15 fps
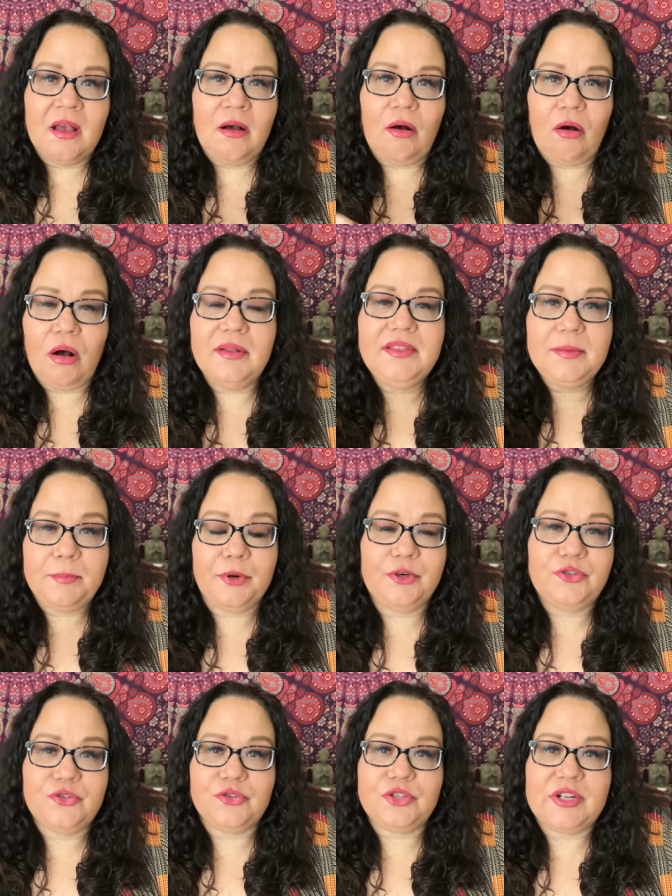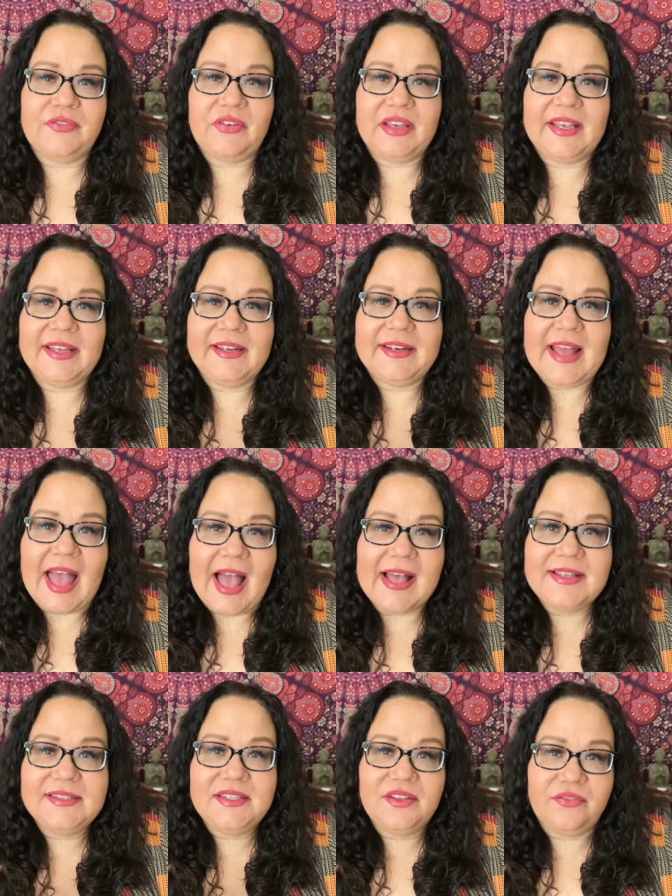on the birth certificate
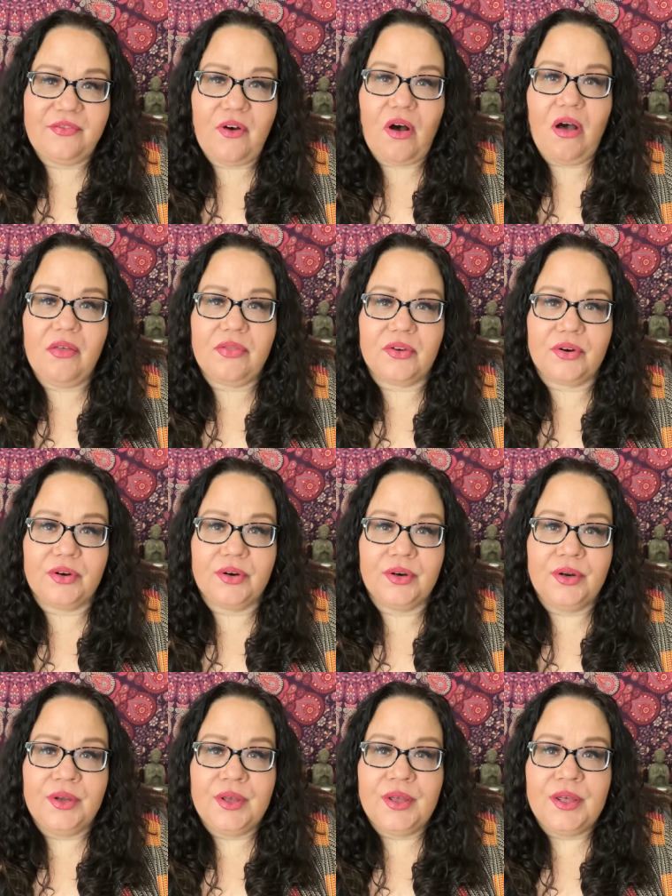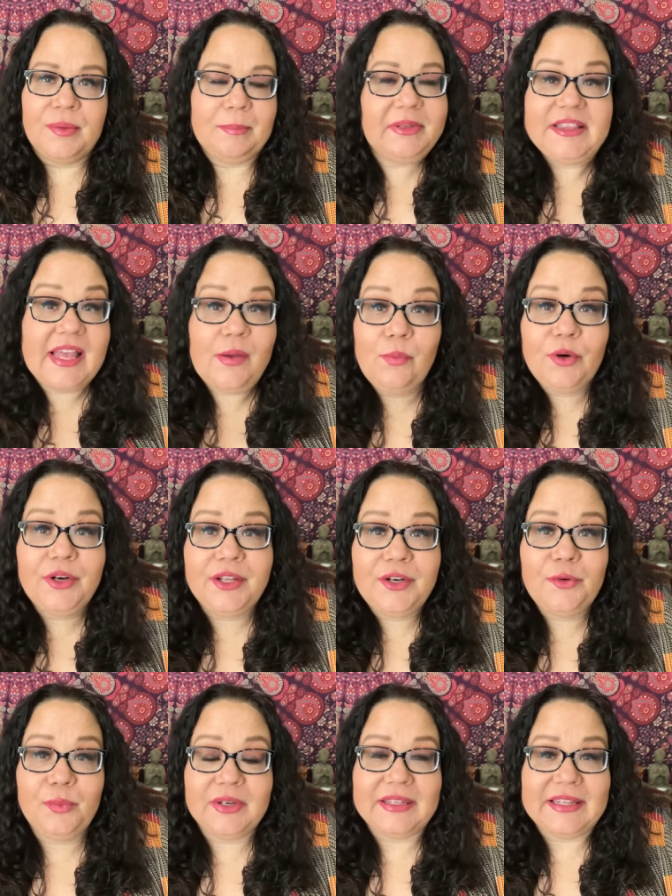as the father, but they weren't in a
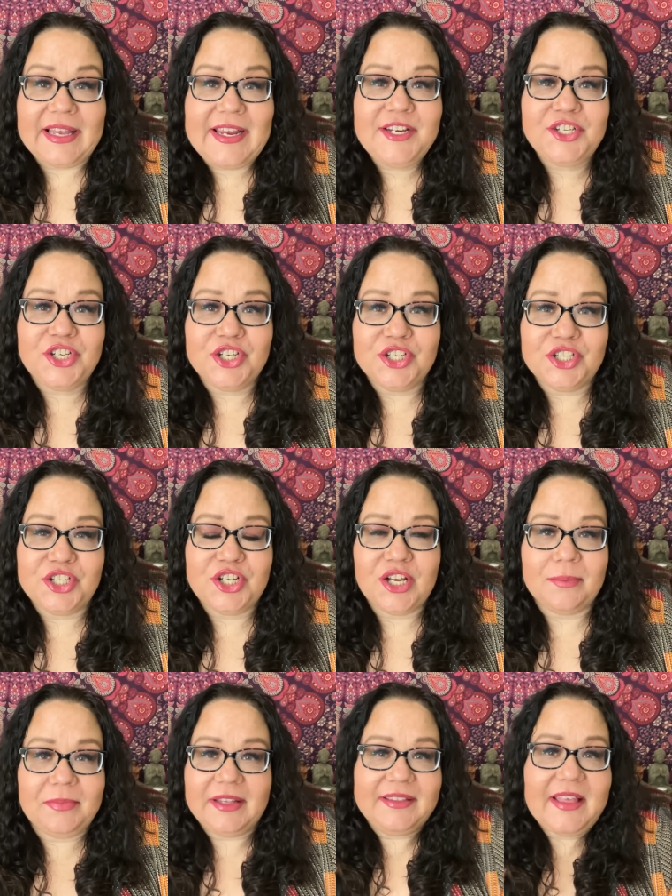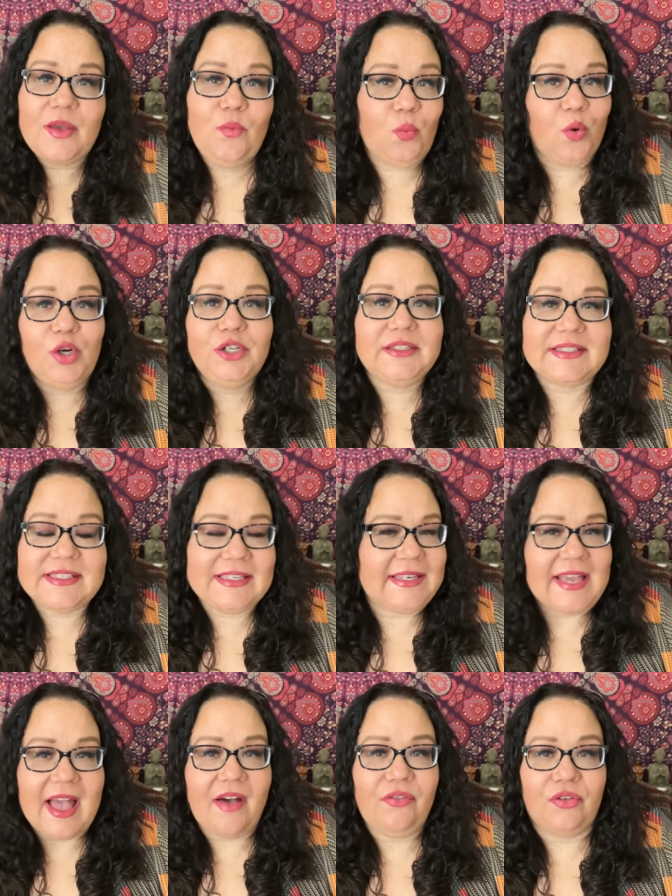relationship. Like, they weren't
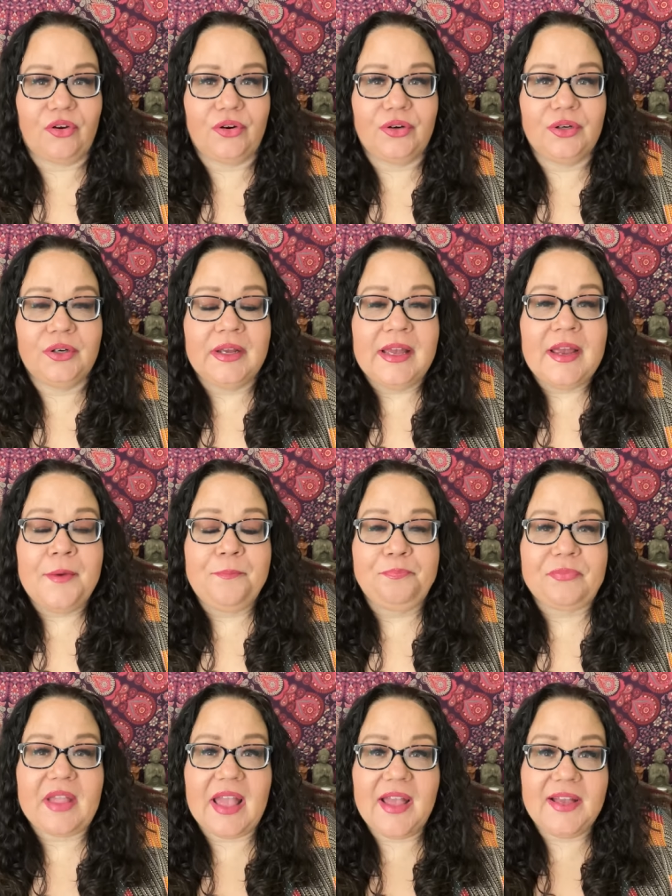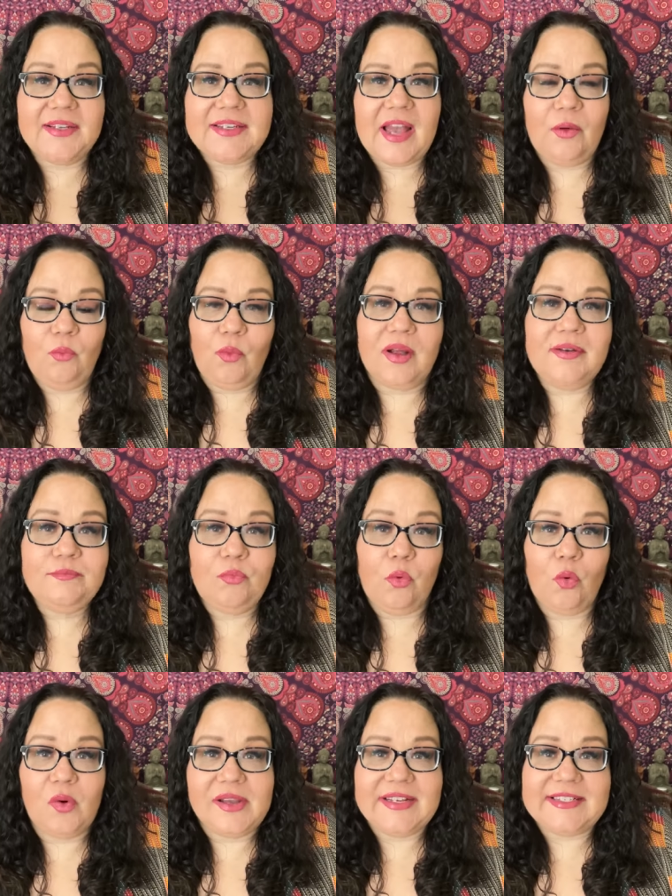together. And at one
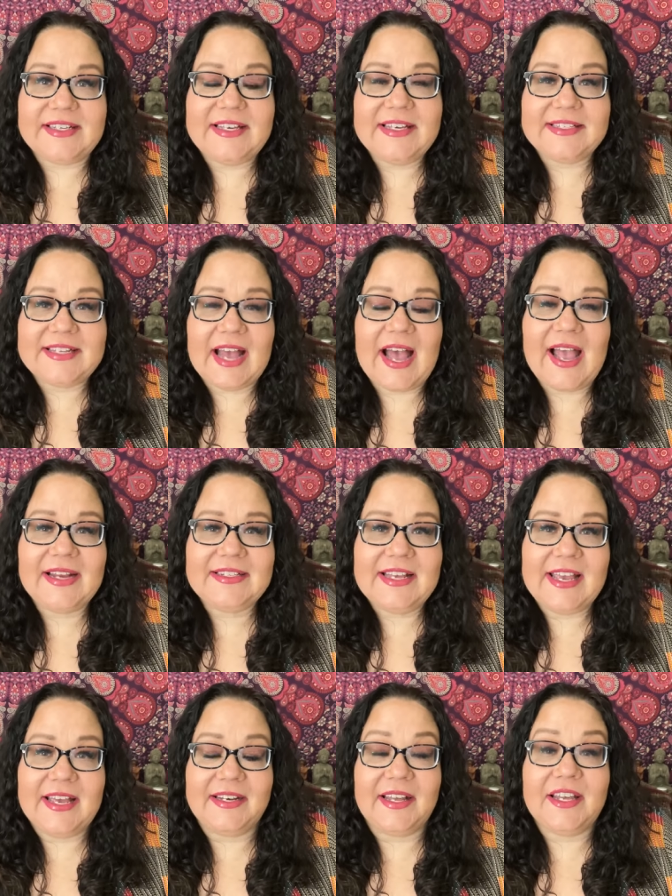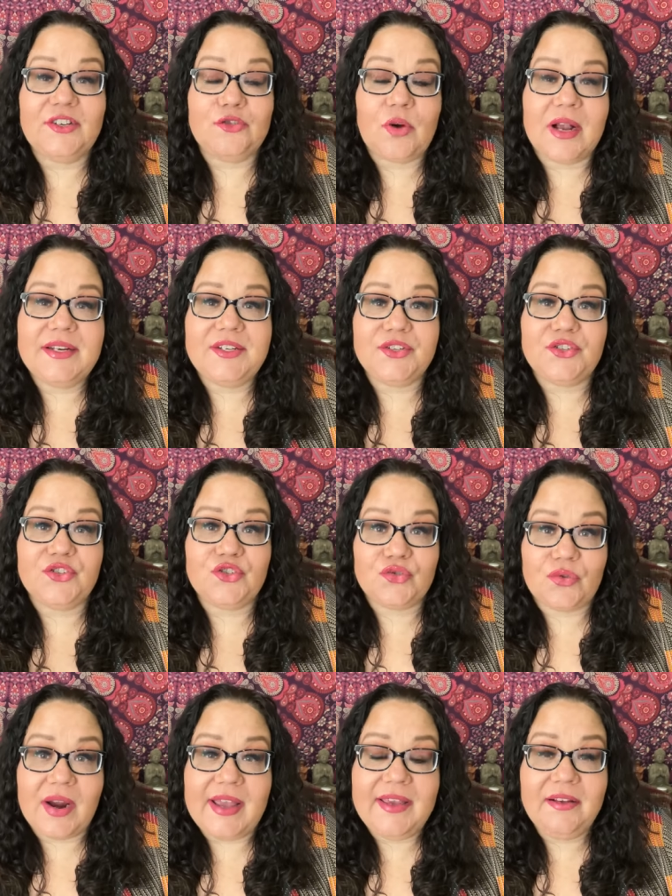point, he attacked Hannah and tried to
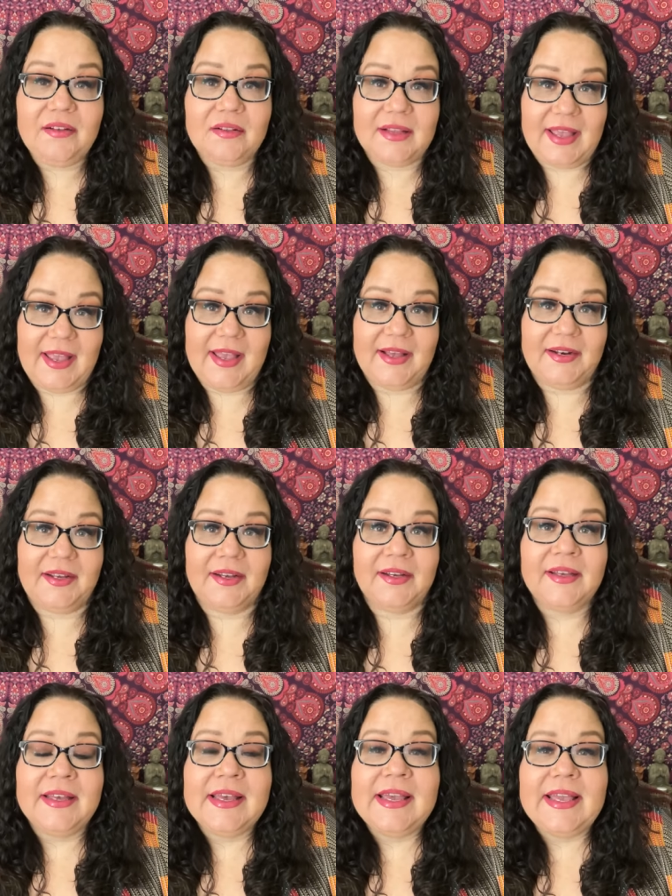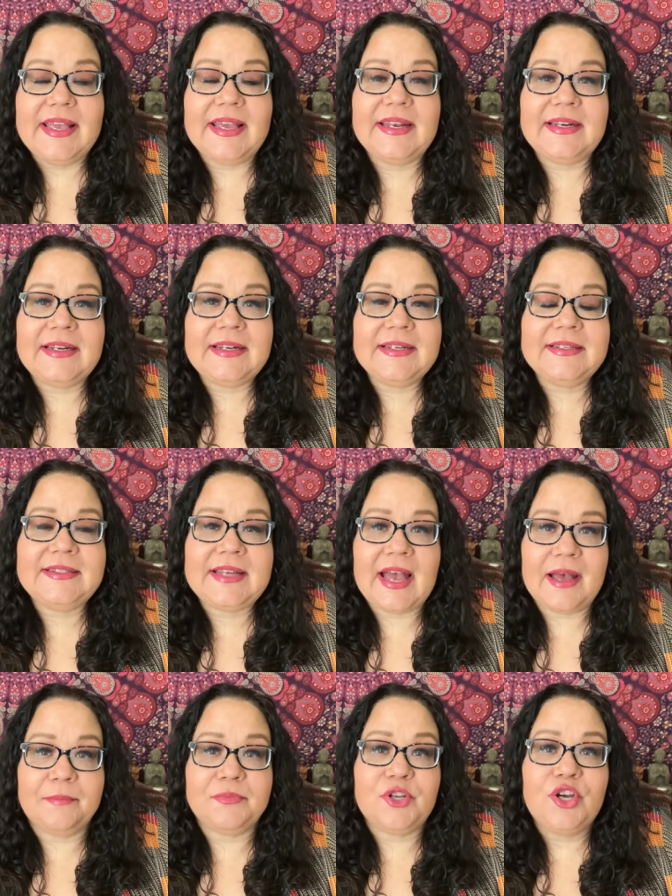strangle Hannah in an
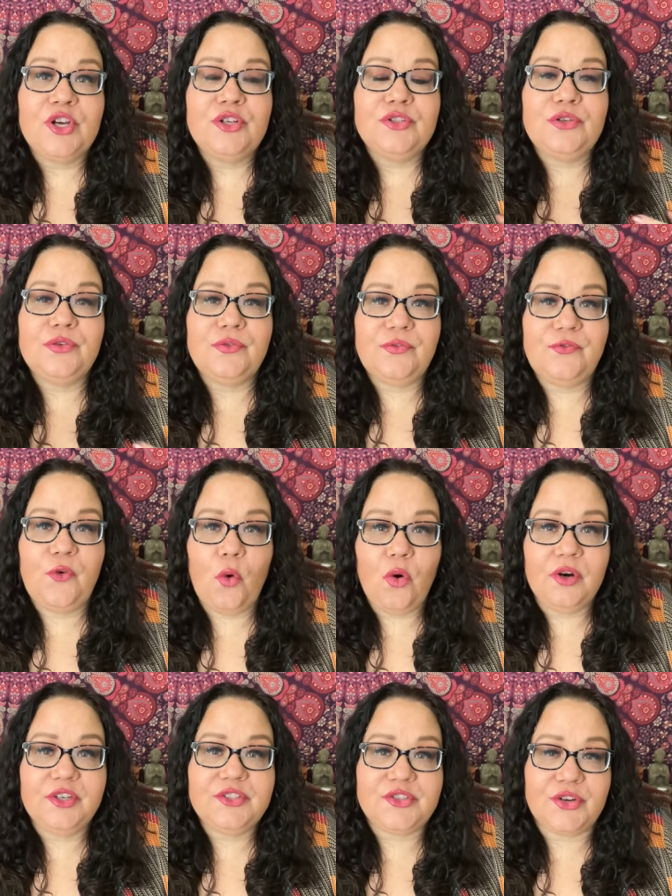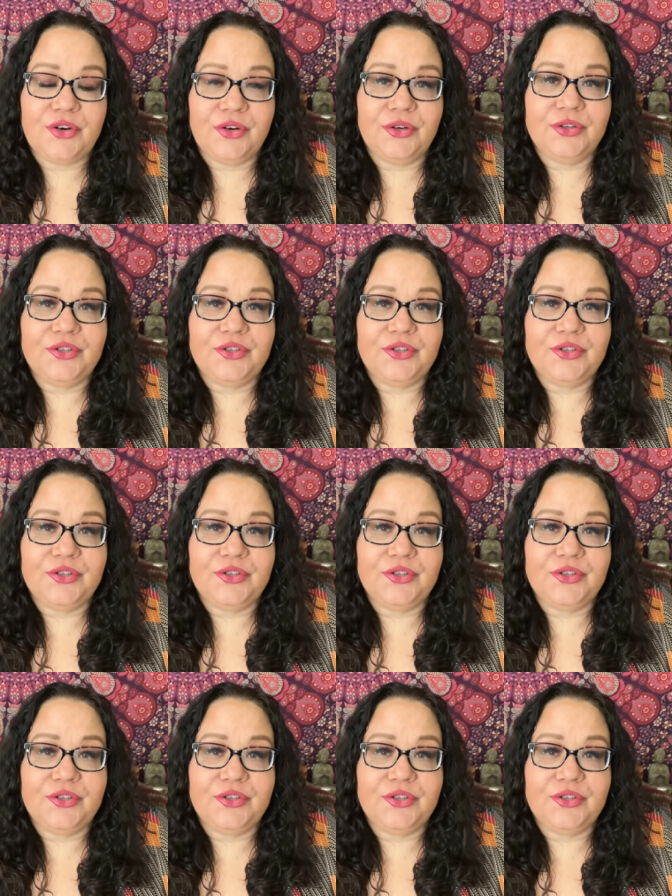attempt to force her